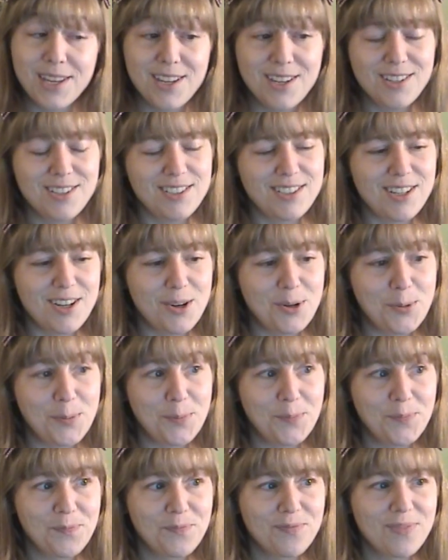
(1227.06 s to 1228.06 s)
So
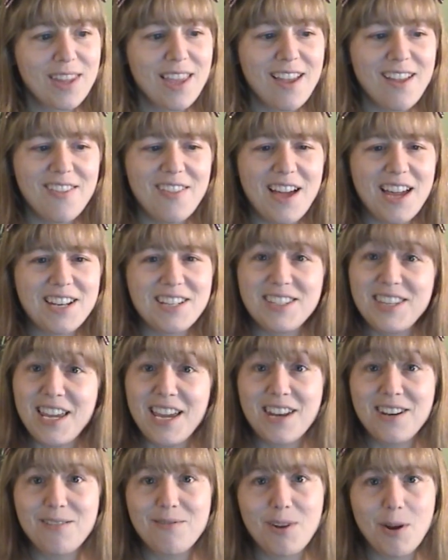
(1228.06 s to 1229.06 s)
that is the
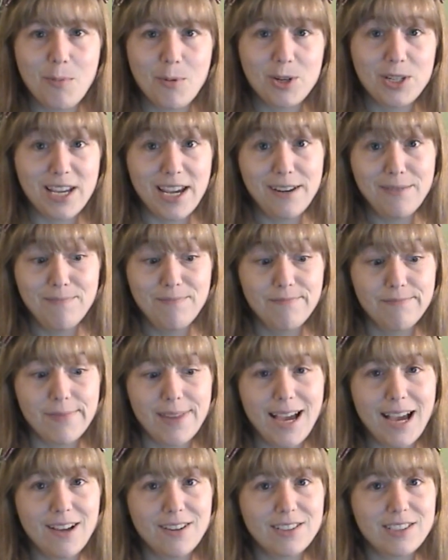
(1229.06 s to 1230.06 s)
end of number 10.
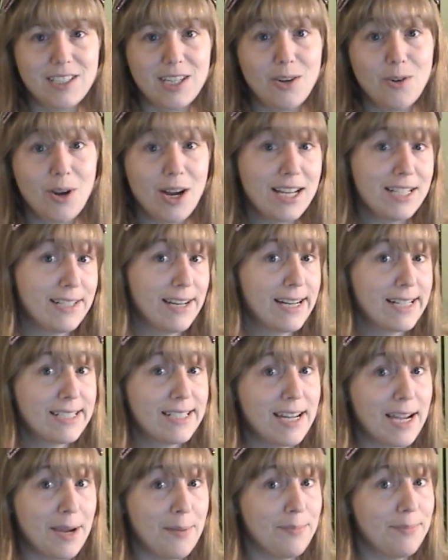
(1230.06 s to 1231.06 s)
I'll see you guys next
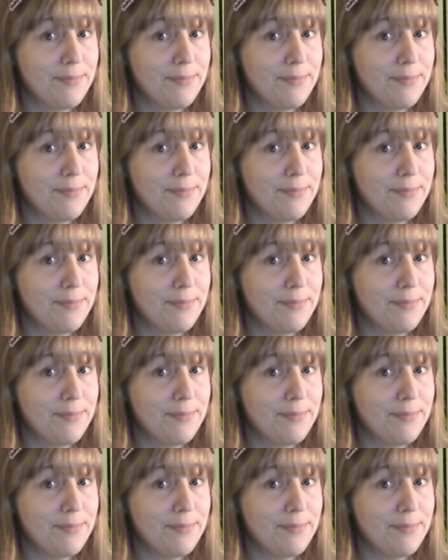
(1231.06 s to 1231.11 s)
time.